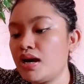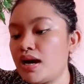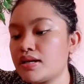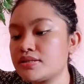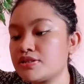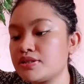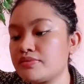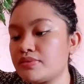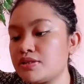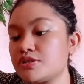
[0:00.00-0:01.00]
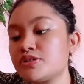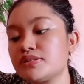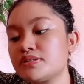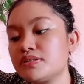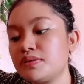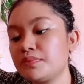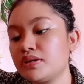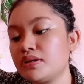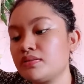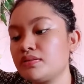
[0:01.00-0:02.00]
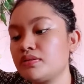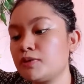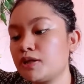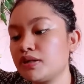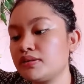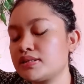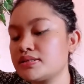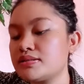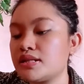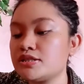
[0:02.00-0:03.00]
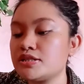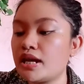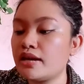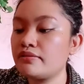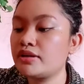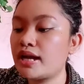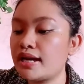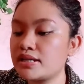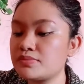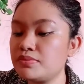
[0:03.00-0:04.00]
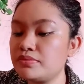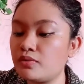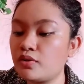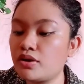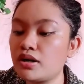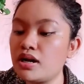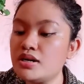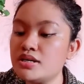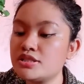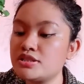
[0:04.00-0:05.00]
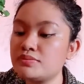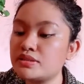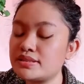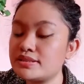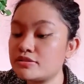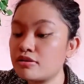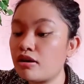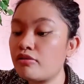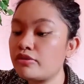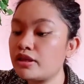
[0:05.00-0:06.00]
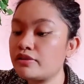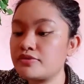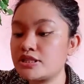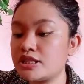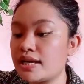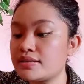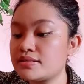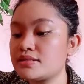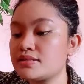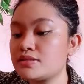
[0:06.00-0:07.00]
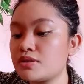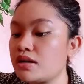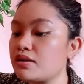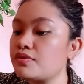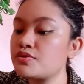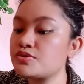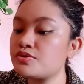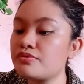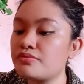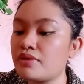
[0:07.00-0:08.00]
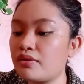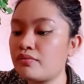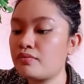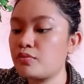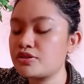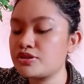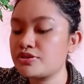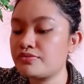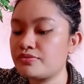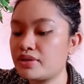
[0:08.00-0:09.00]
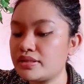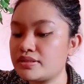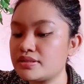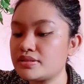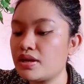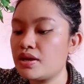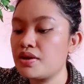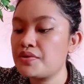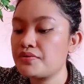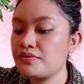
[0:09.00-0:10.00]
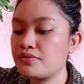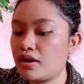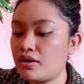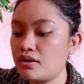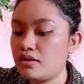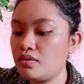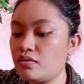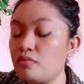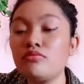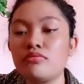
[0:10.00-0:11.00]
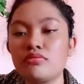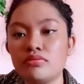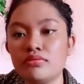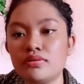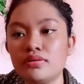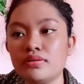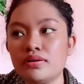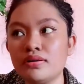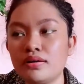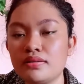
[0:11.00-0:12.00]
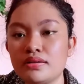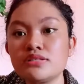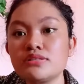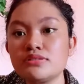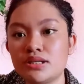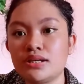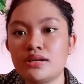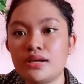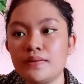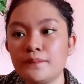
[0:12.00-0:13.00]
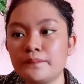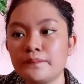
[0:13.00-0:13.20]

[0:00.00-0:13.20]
As she ventures deeper into the darkness than she ever has before, she must discover if she has the strength to survive what she finds there. Ooh, that's intriguing.